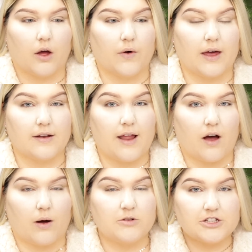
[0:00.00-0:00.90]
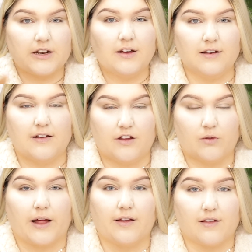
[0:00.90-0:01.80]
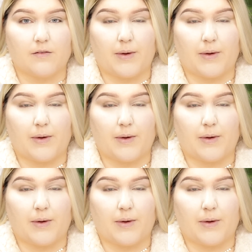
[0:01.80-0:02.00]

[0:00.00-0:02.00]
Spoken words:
Okay, now I'm just going to continue letting this